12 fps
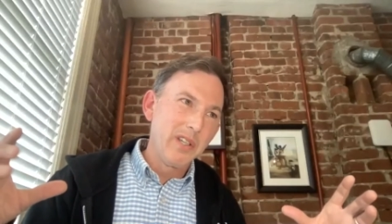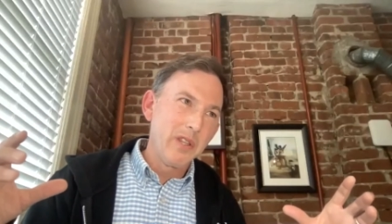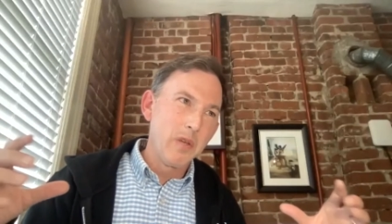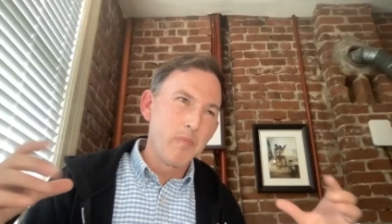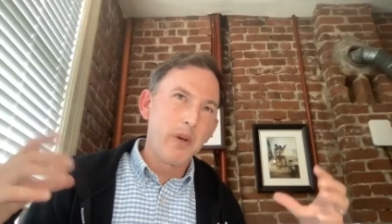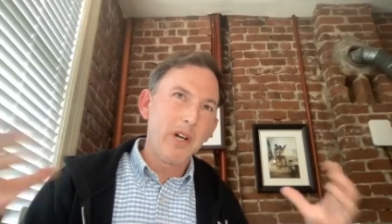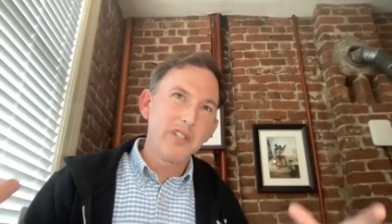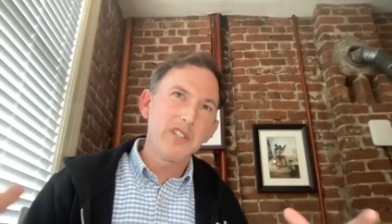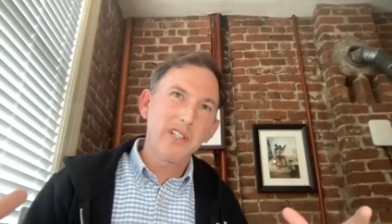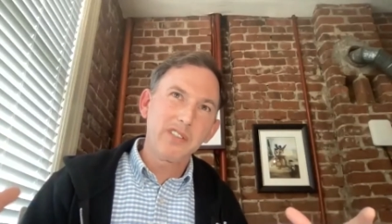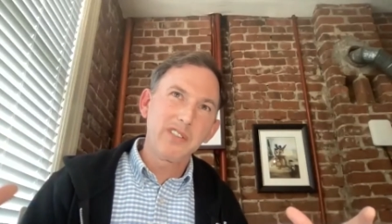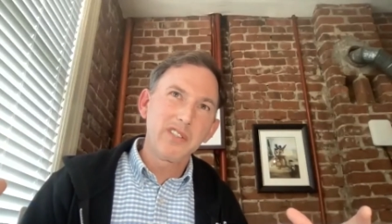the
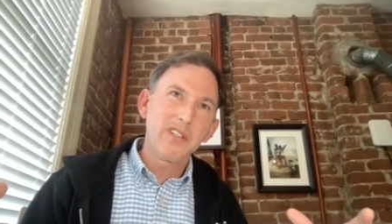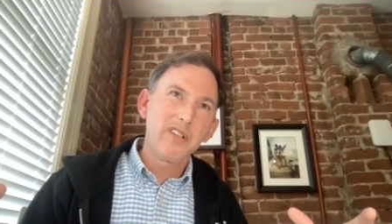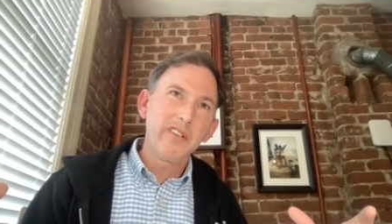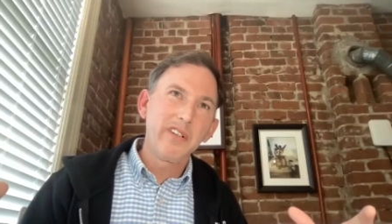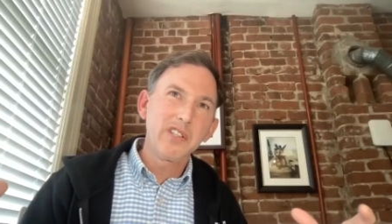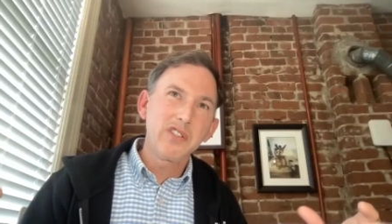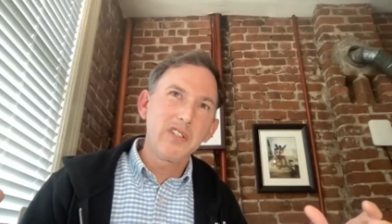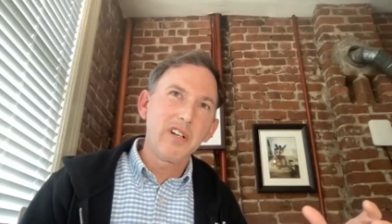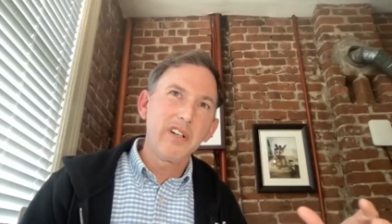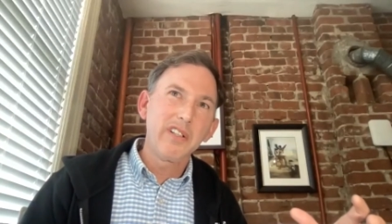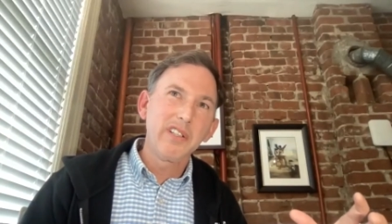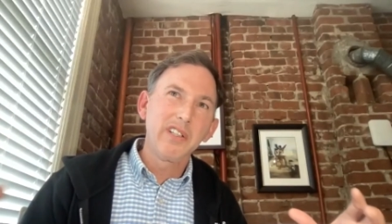project is already
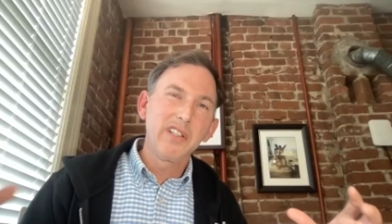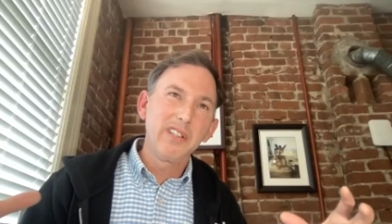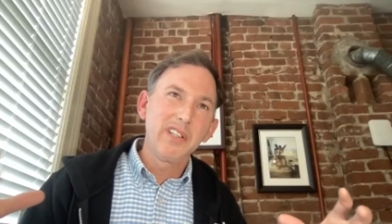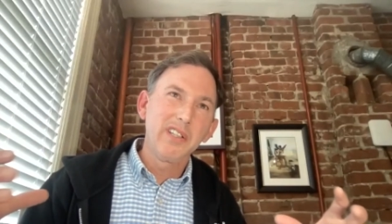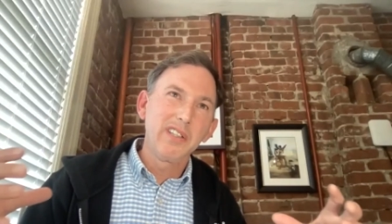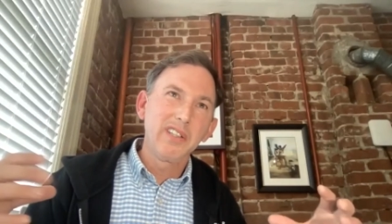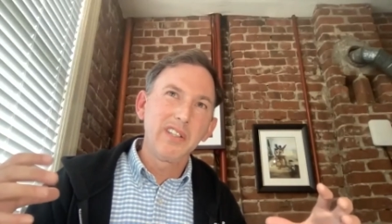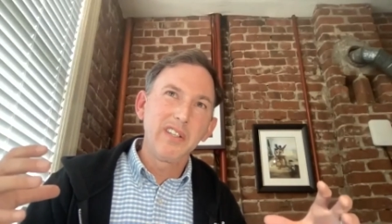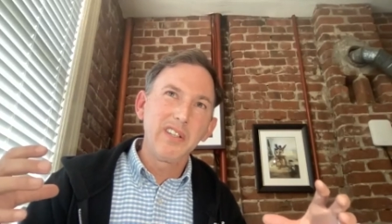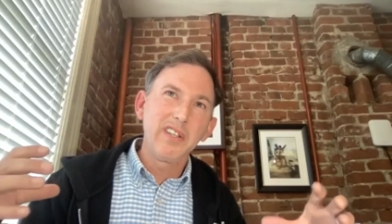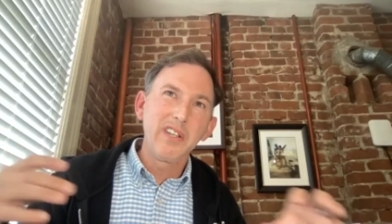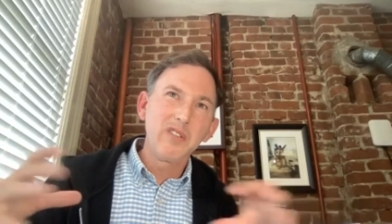started and then
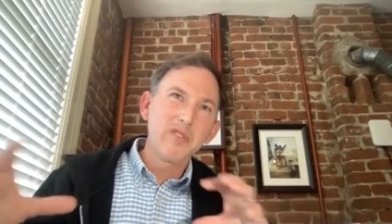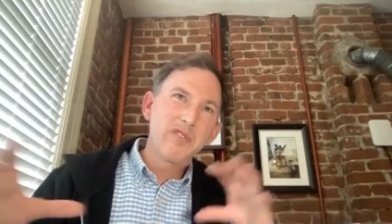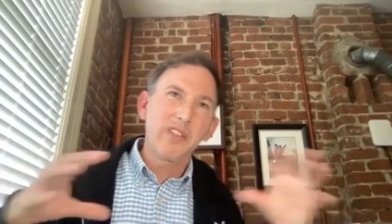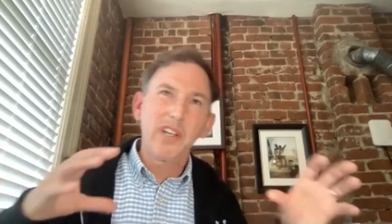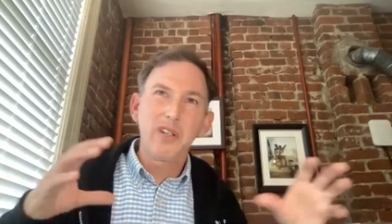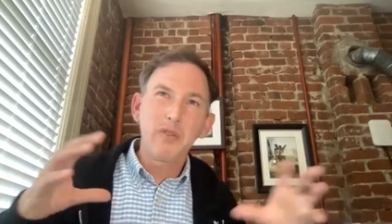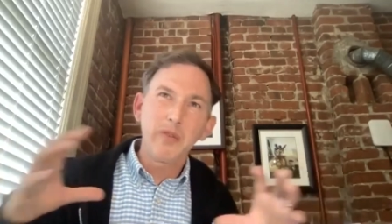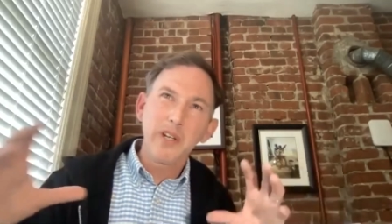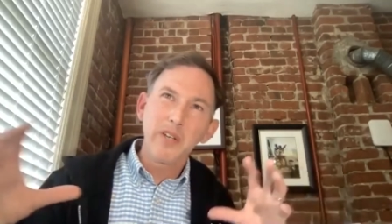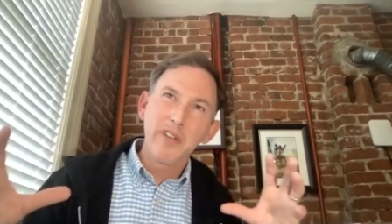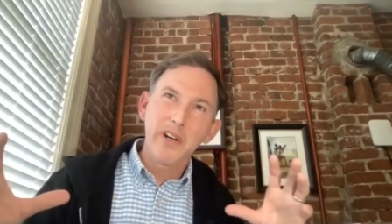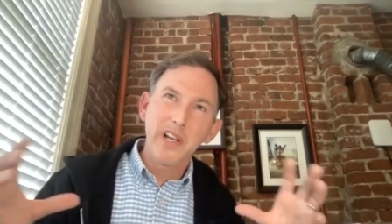they've kind of
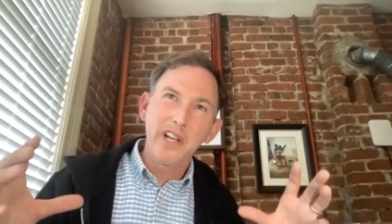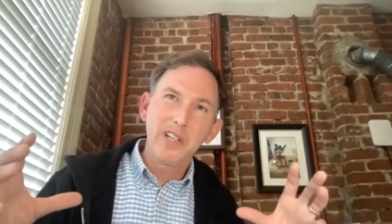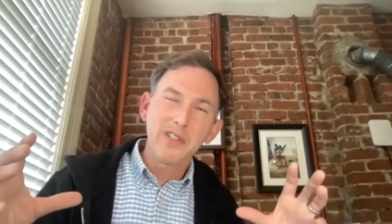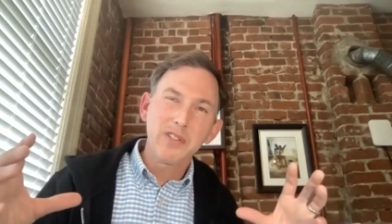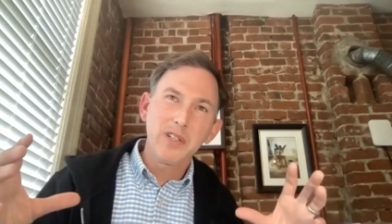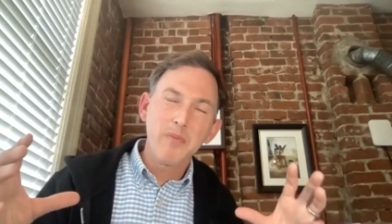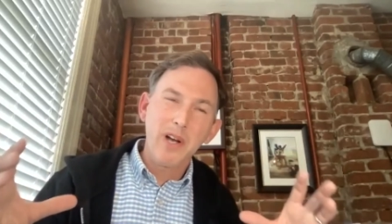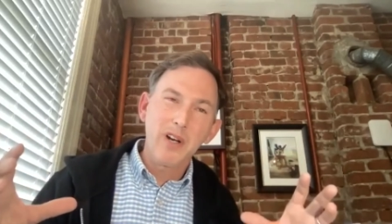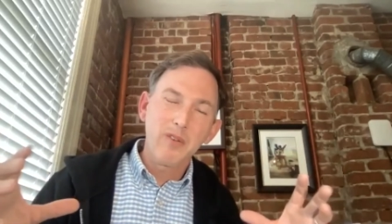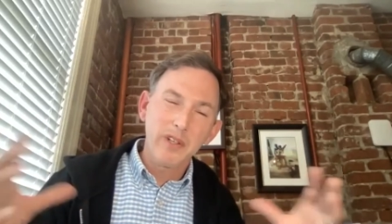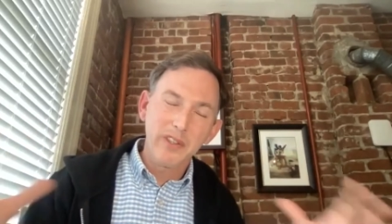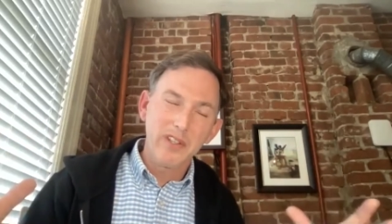waved their hands
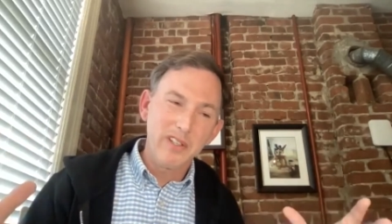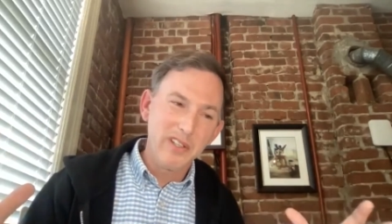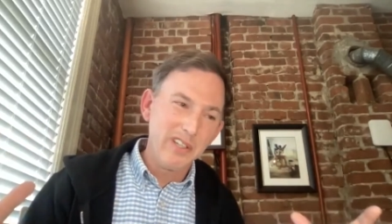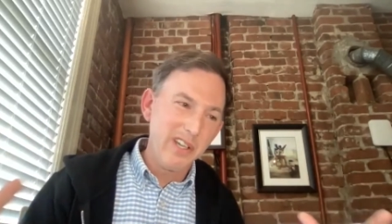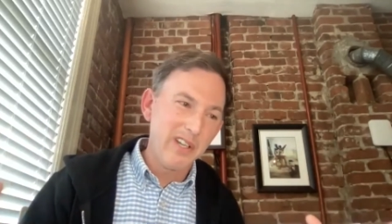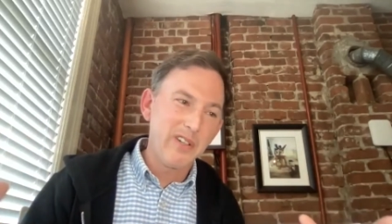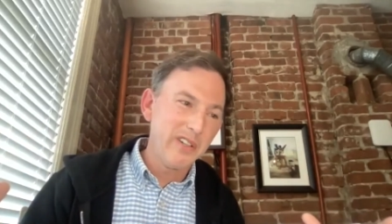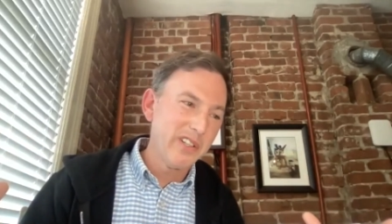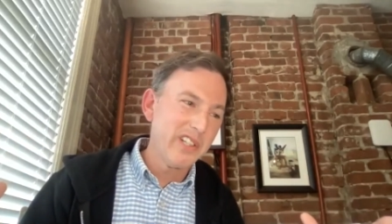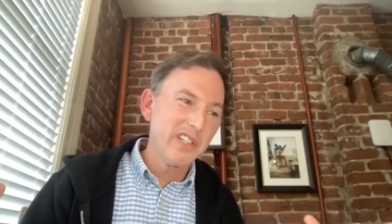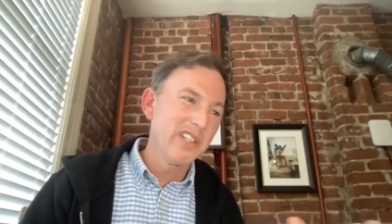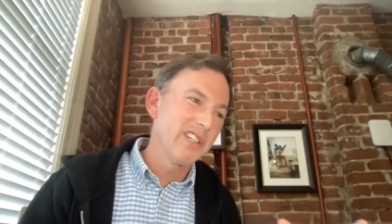about what the
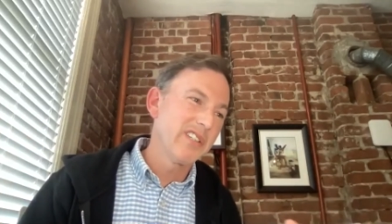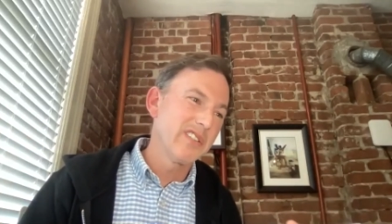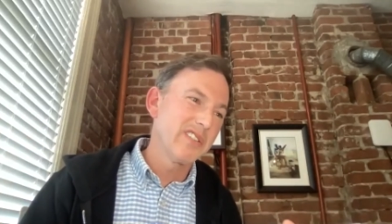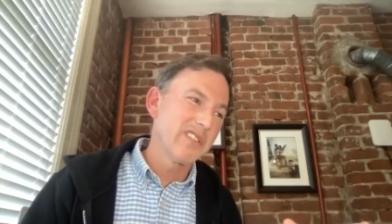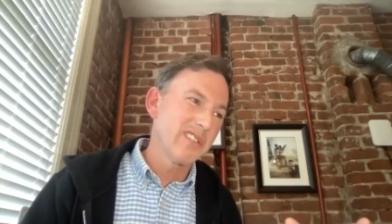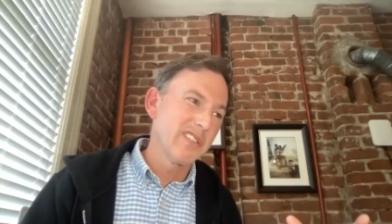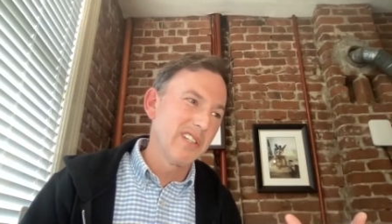NRE is